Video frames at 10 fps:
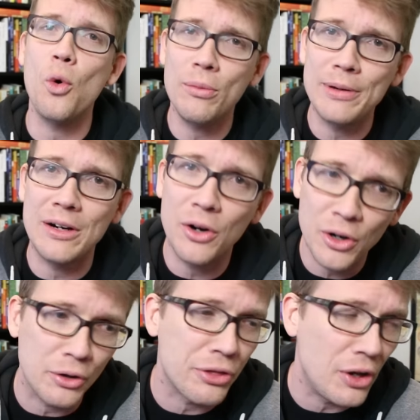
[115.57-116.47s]
orbit
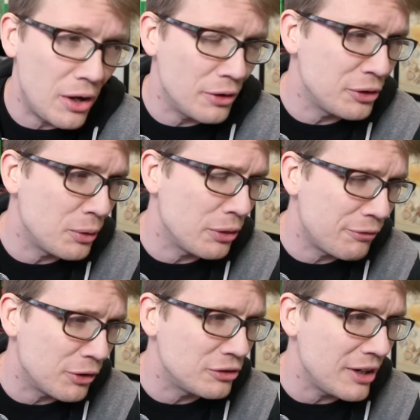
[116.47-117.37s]
Earth. Also, the
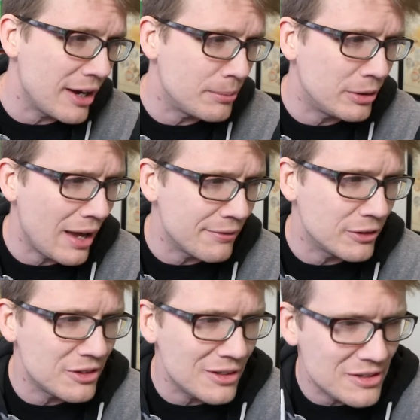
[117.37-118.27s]
first animal ever
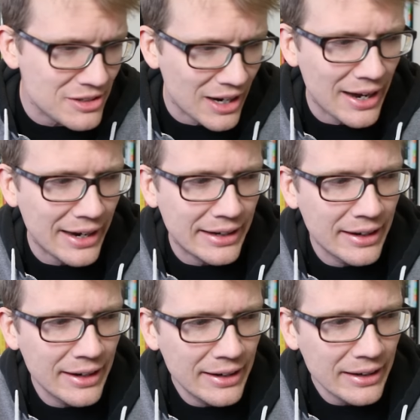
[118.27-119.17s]
to die
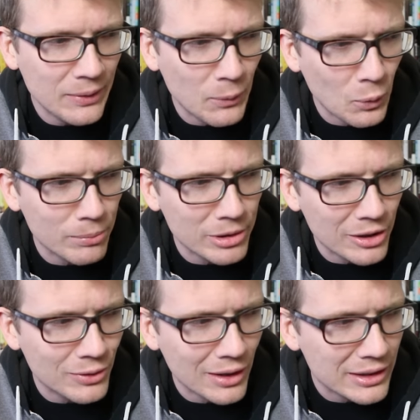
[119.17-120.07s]
in orbit
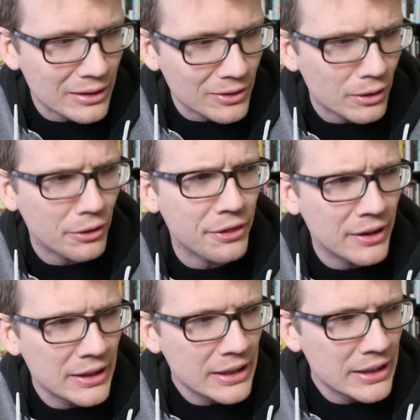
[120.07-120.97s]
around the Earth.